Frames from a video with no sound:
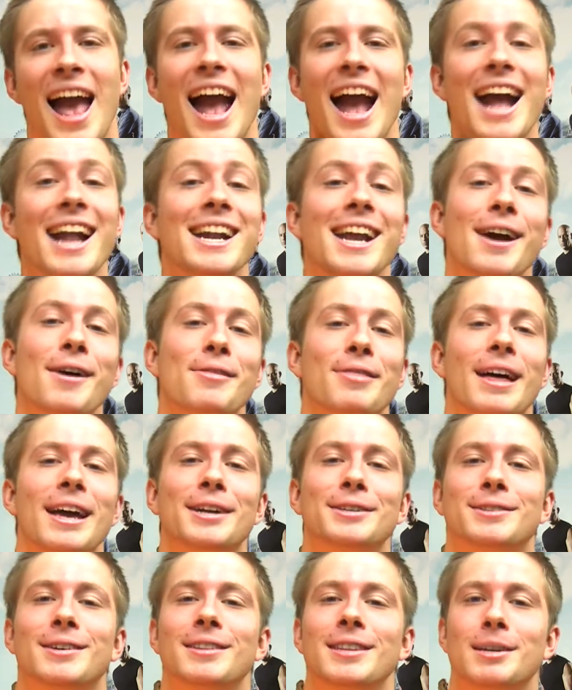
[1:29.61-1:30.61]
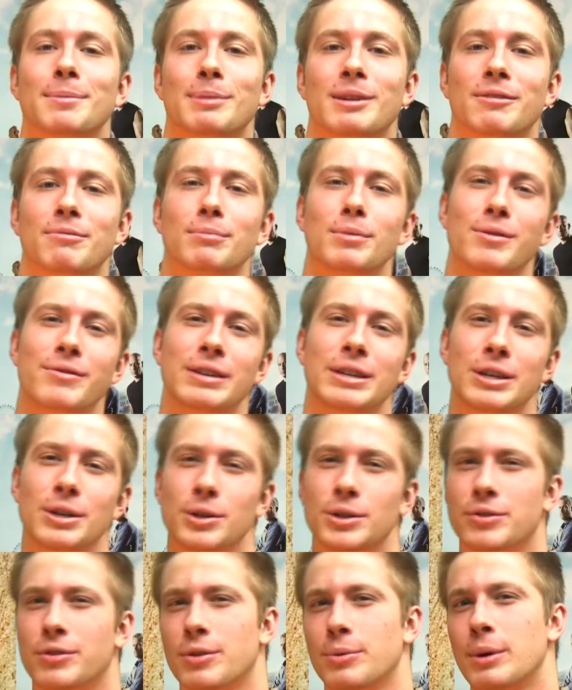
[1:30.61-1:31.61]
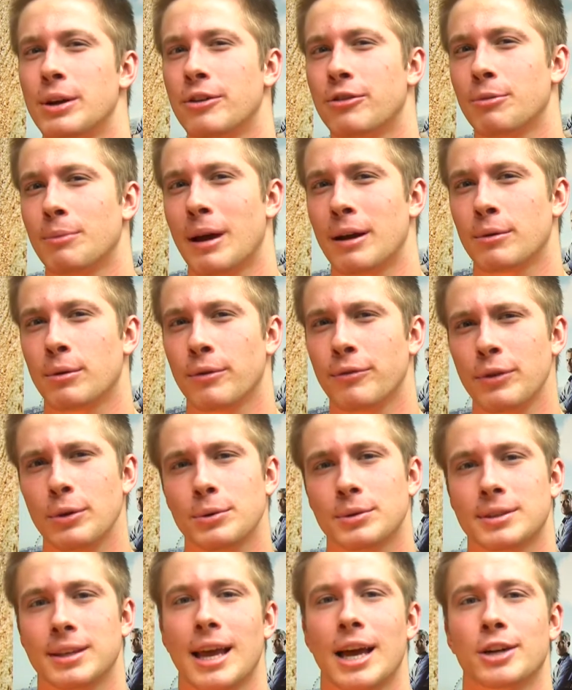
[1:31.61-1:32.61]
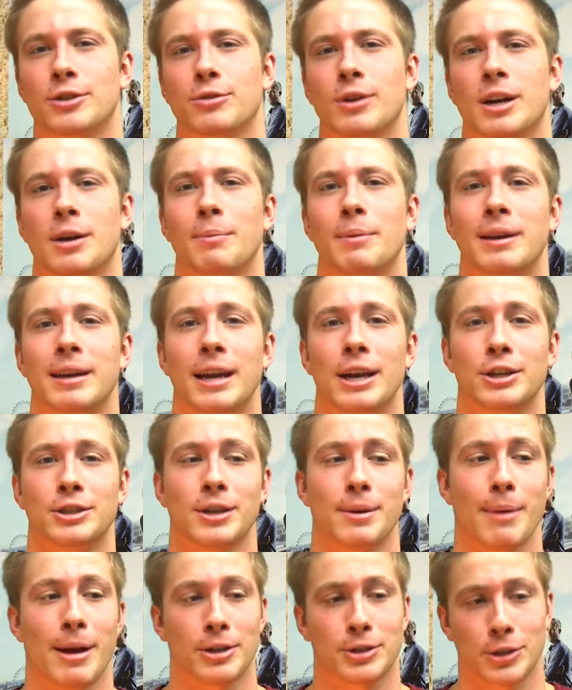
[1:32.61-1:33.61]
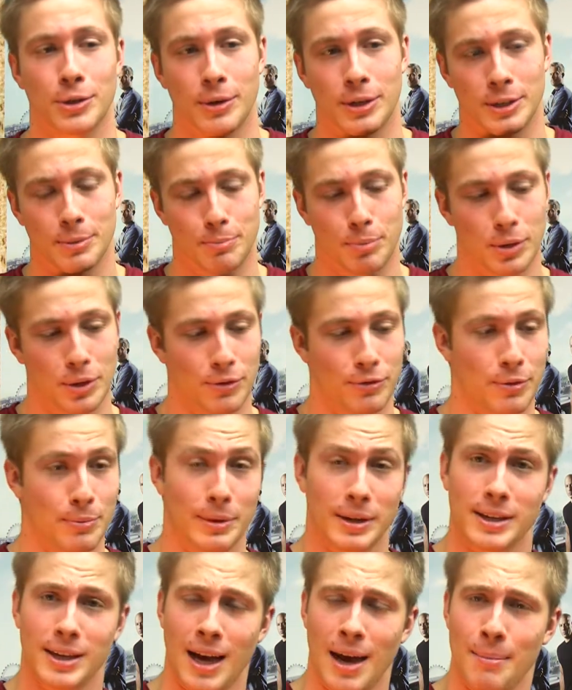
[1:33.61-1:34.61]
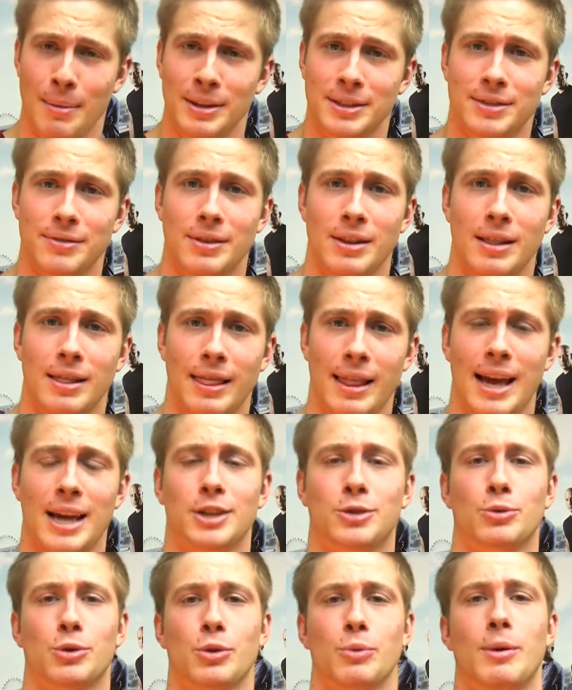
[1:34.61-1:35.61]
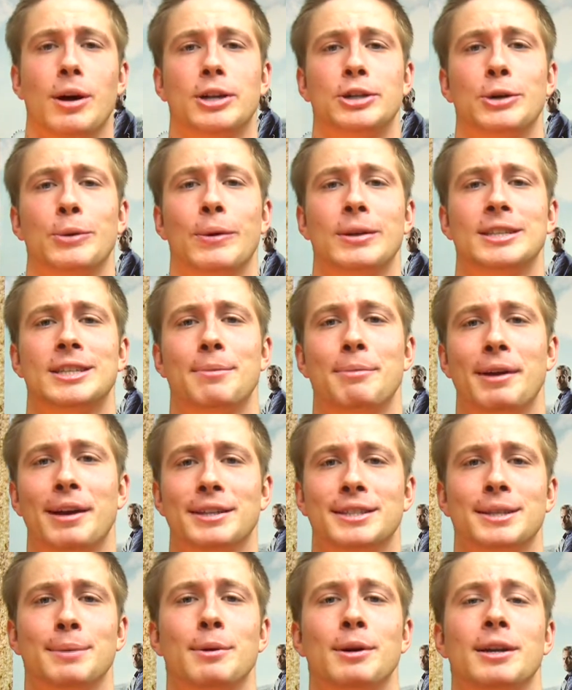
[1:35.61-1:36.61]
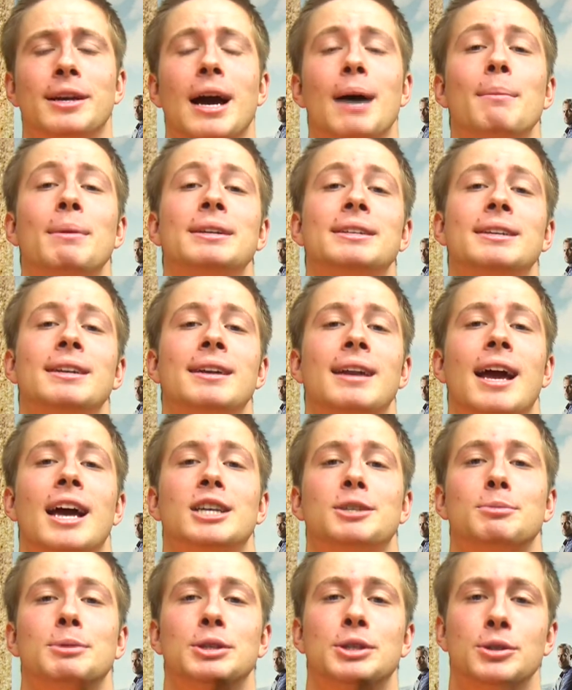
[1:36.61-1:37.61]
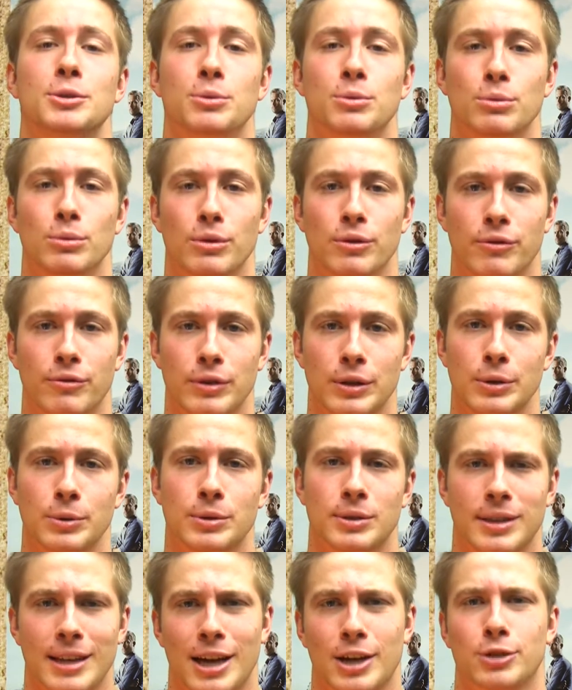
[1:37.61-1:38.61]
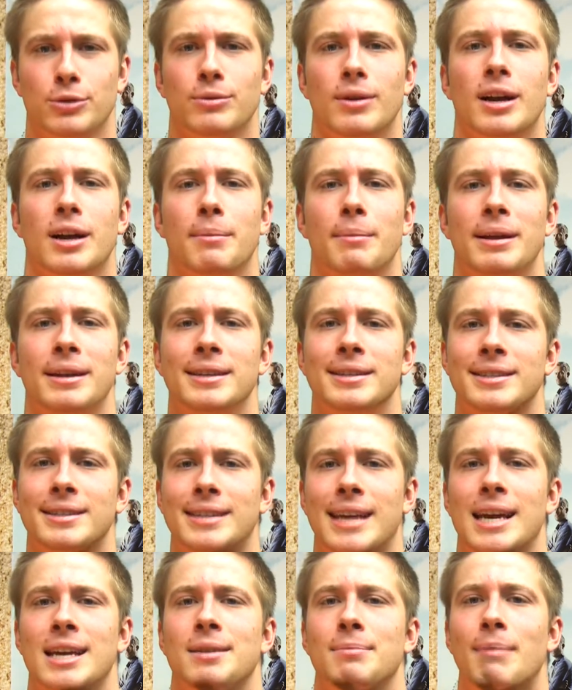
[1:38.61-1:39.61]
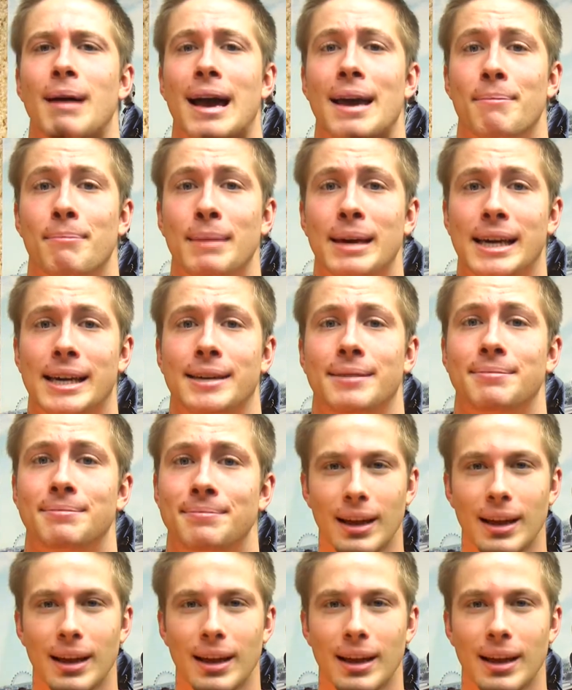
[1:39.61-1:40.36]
Anyhow, that is our little bit of movie news for the week. For my review/recommendation, I'm actually going to pull from the comments of the last Worth Watching Wednesday because someone commented and asked me to review/recommend Stand By Me.